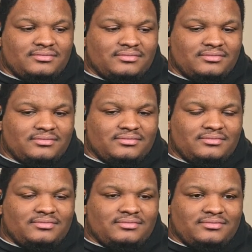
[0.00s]

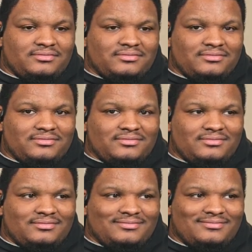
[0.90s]

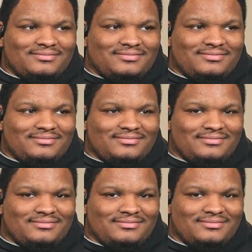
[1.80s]

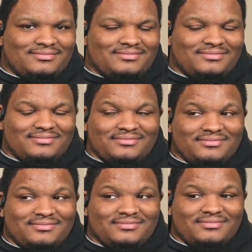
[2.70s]

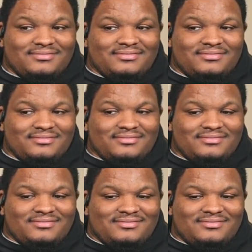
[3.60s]
The person shown says nothing.